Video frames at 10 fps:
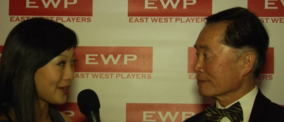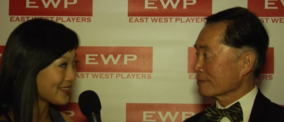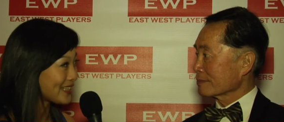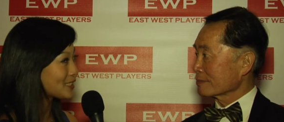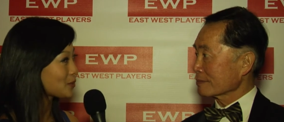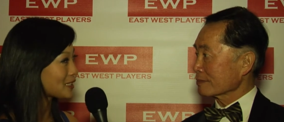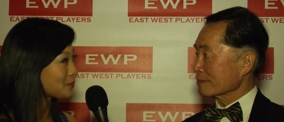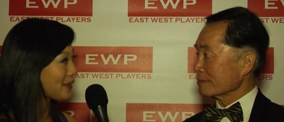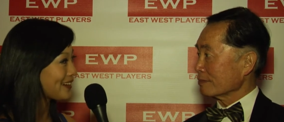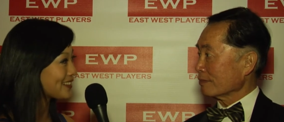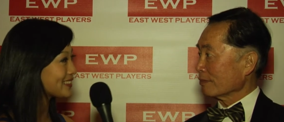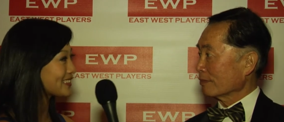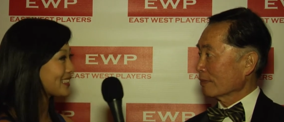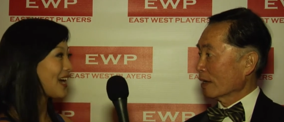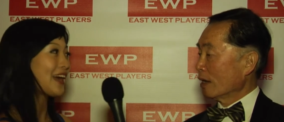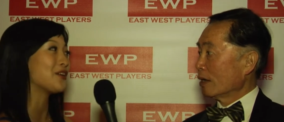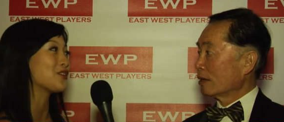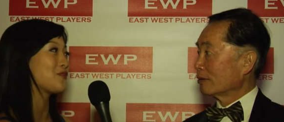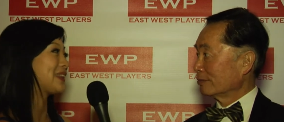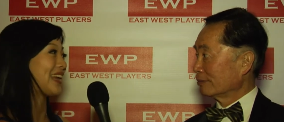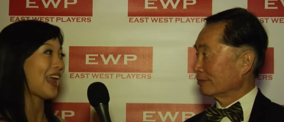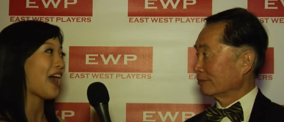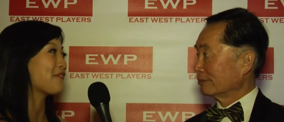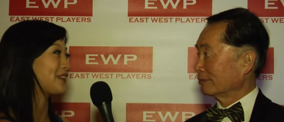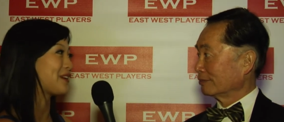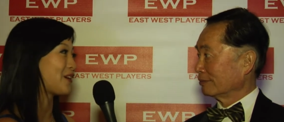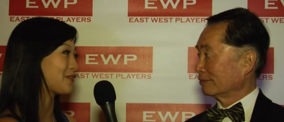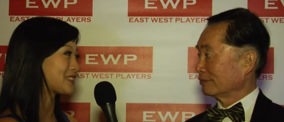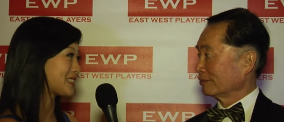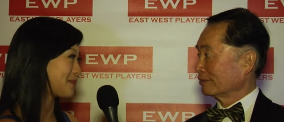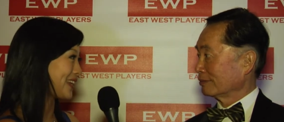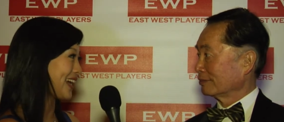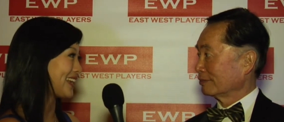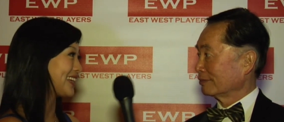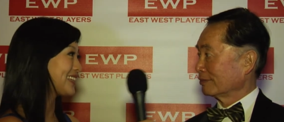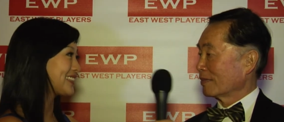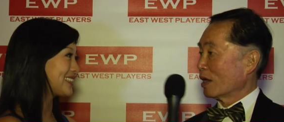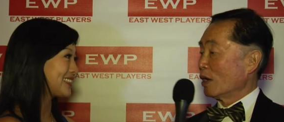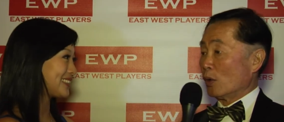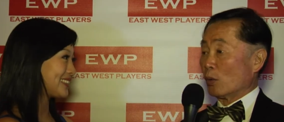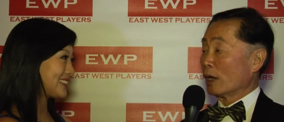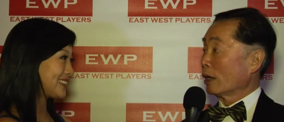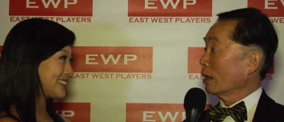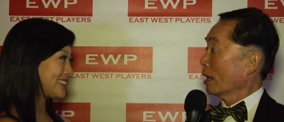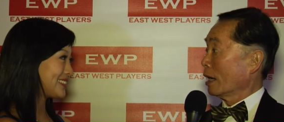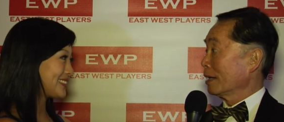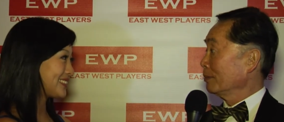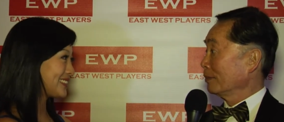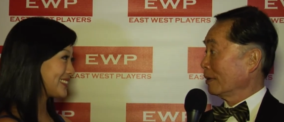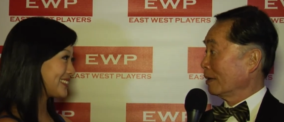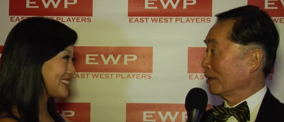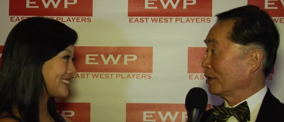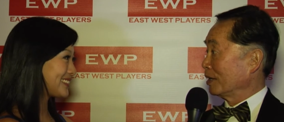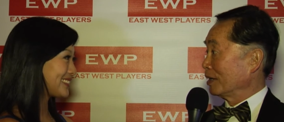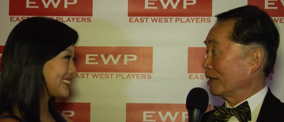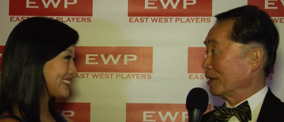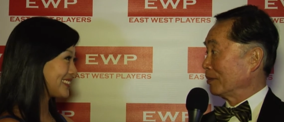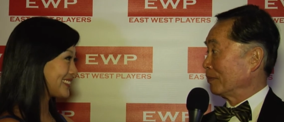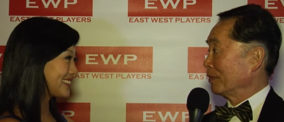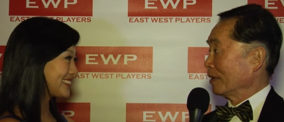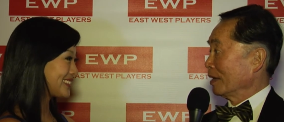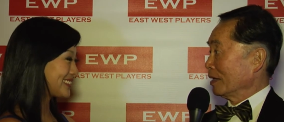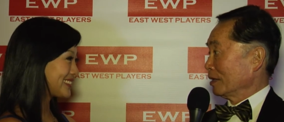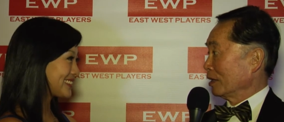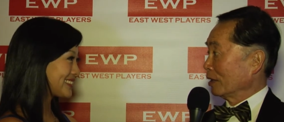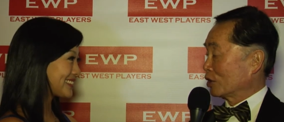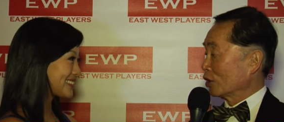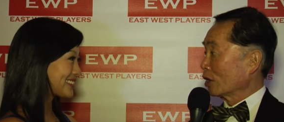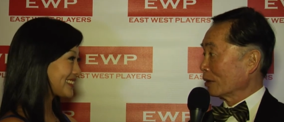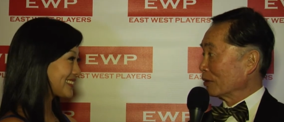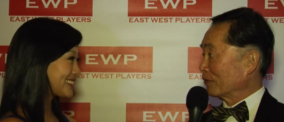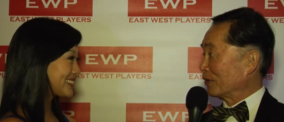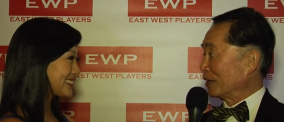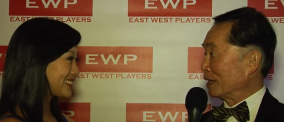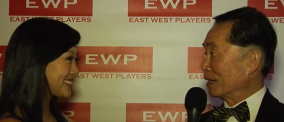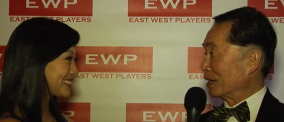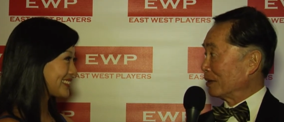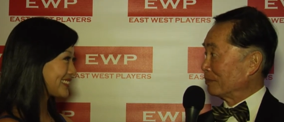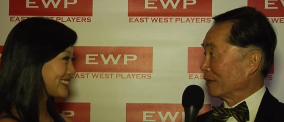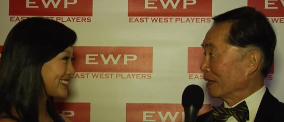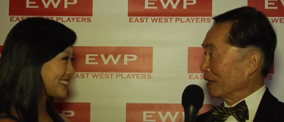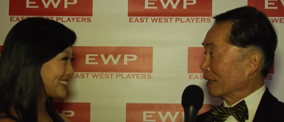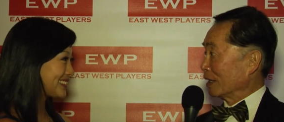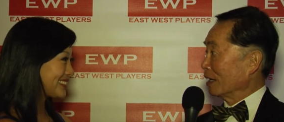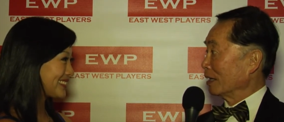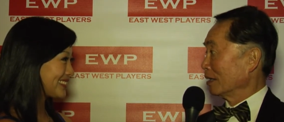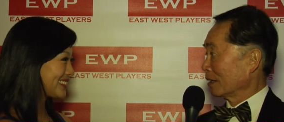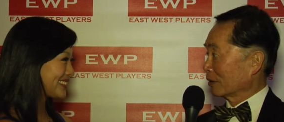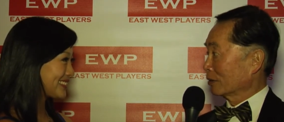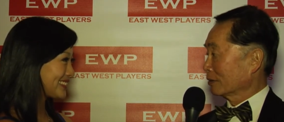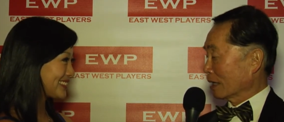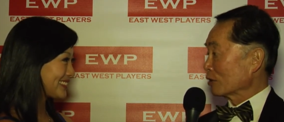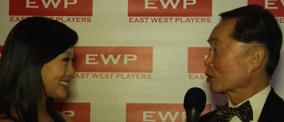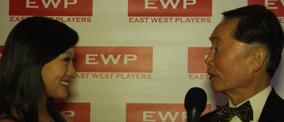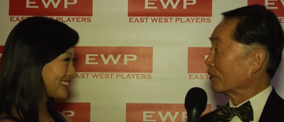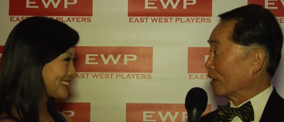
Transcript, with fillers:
Speaker 1: with East West Players? I know you've been like heavily involved since the beginning.
Speaker 2: Well, I'm uh, the um, uh, chair of the uh, uh, Council of